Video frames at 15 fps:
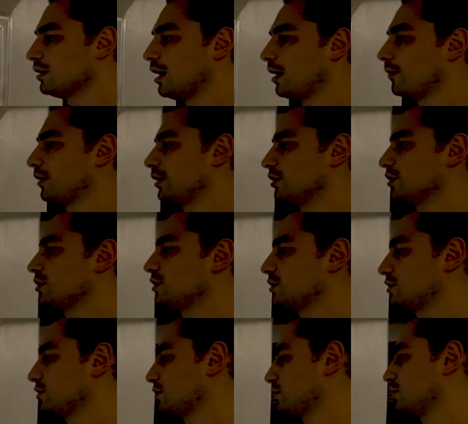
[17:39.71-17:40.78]
I'm gonna
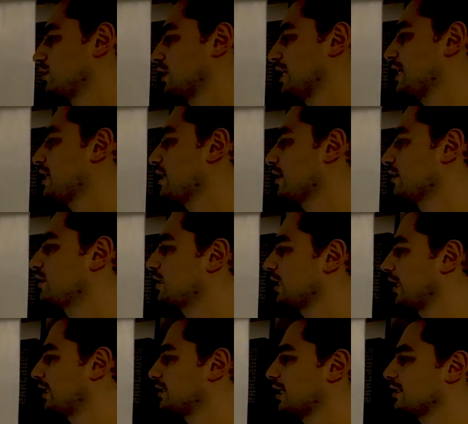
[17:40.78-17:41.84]
just see here, see
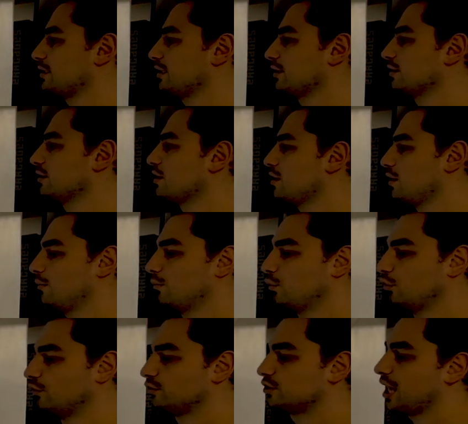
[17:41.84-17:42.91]
like it says here,
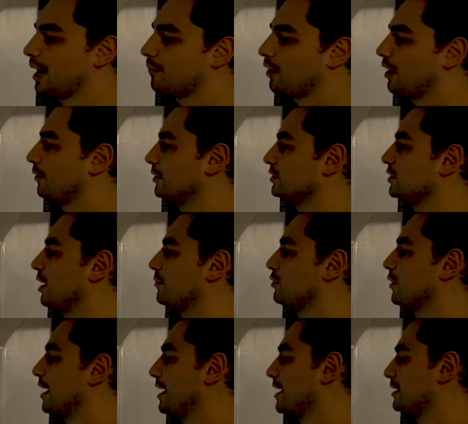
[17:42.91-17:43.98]
move Samurai with
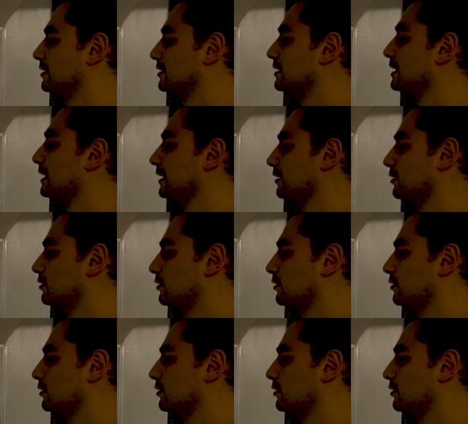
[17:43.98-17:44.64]
W-A-S-D.